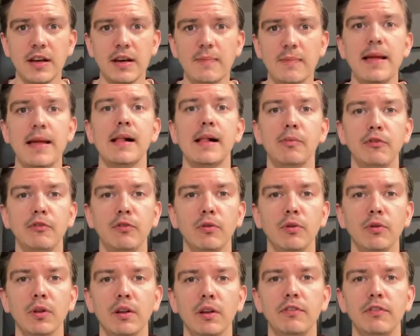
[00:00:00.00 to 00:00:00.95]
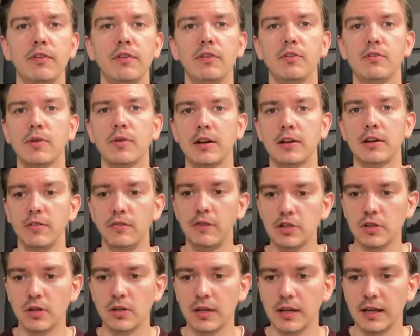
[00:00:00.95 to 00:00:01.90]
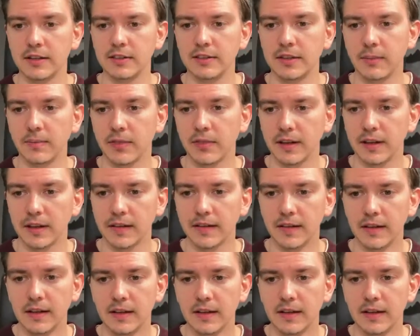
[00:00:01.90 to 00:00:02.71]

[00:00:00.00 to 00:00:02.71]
helpful if you try to visualize something.